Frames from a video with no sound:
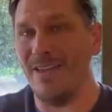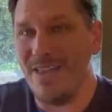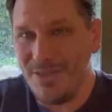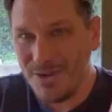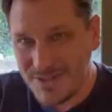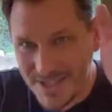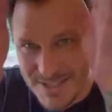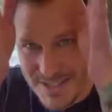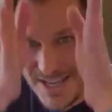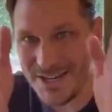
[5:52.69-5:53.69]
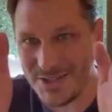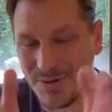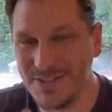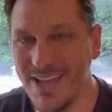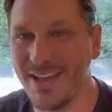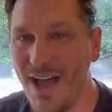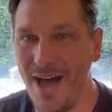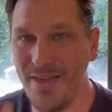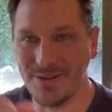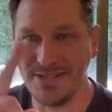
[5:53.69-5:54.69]
And then there's this niche where it's like,
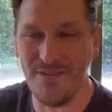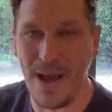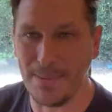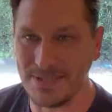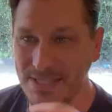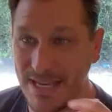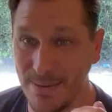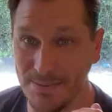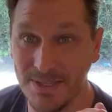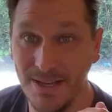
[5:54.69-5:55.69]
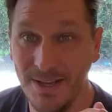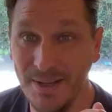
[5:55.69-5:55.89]
there's DevOps teams.